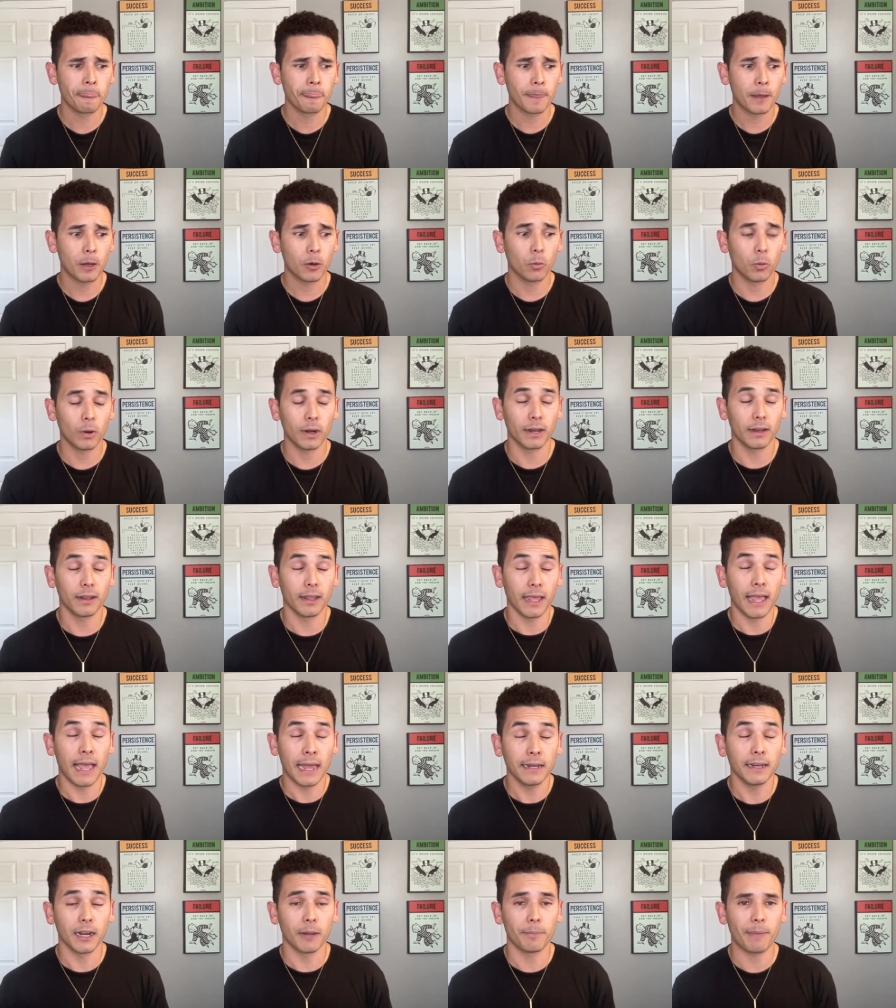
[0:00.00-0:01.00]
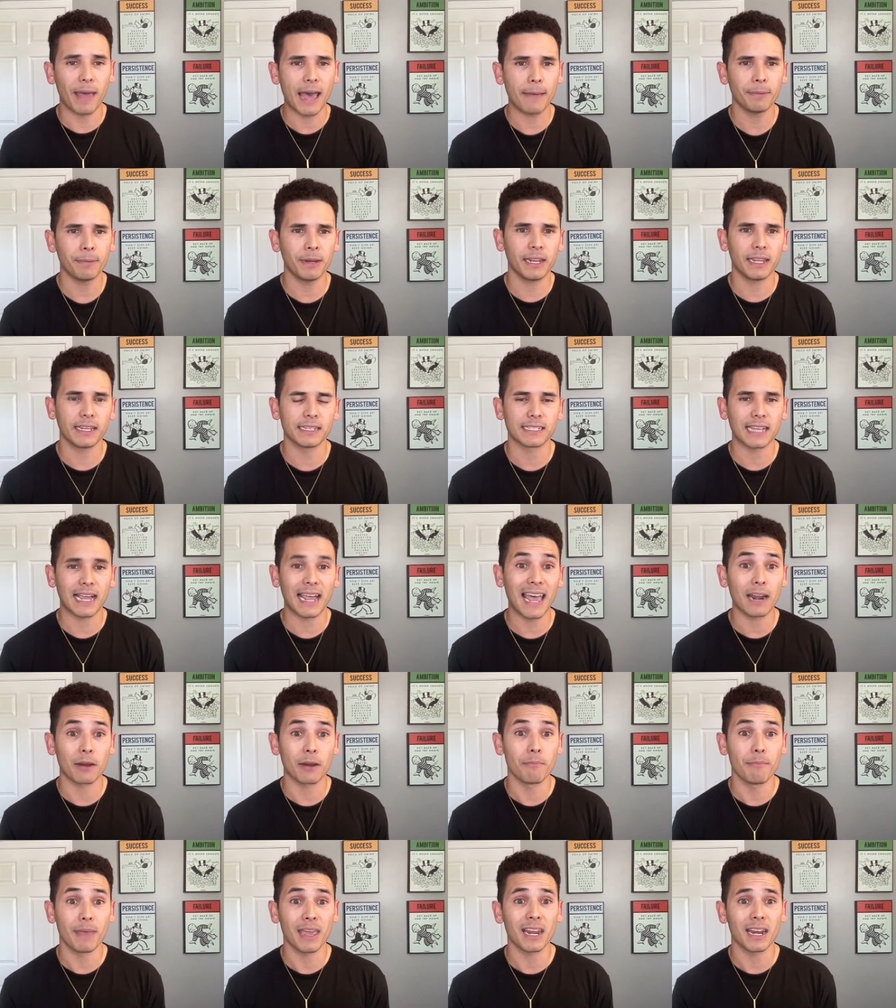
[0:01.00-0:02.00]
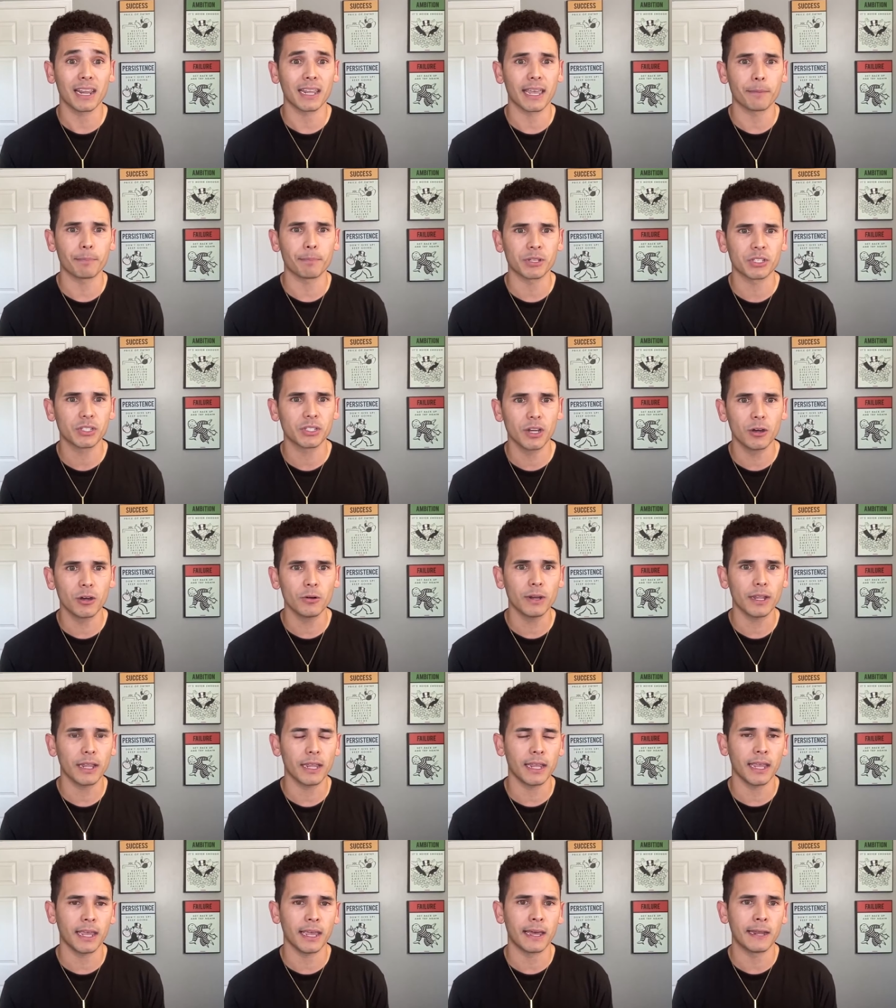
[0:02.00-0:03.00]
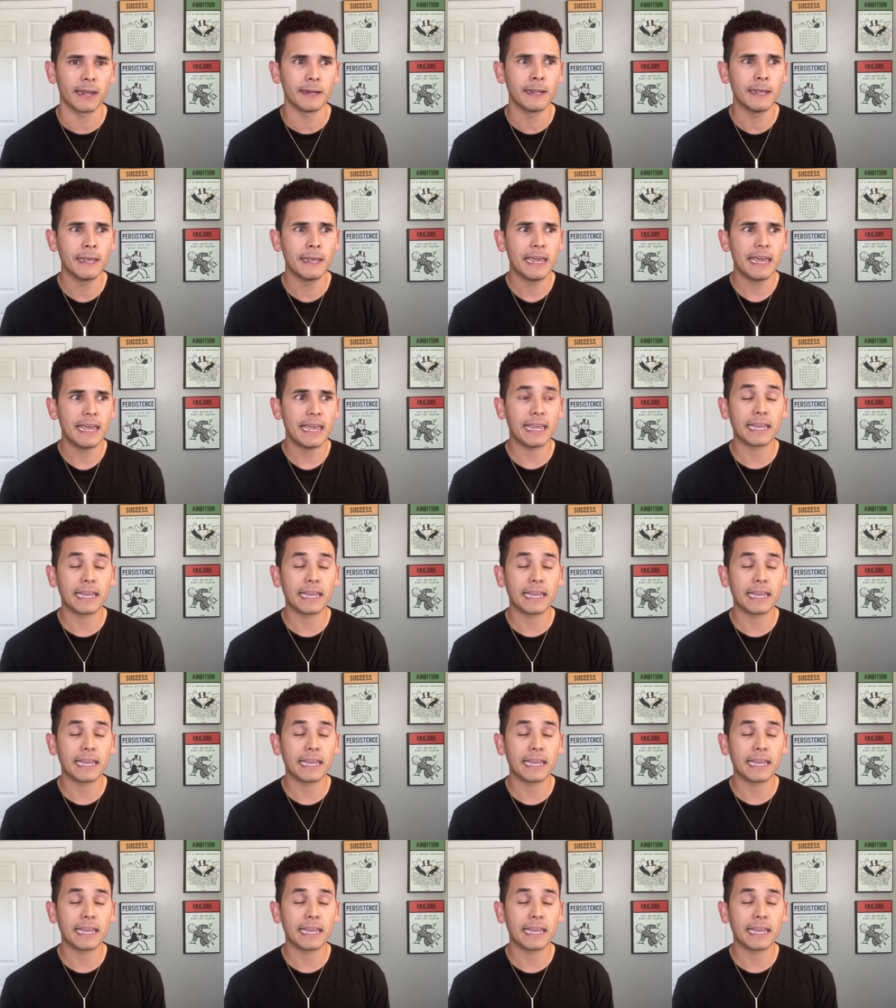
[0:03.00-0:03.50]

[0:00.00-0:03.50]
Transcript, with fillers: what ended up happening is I had a manic episode and mm.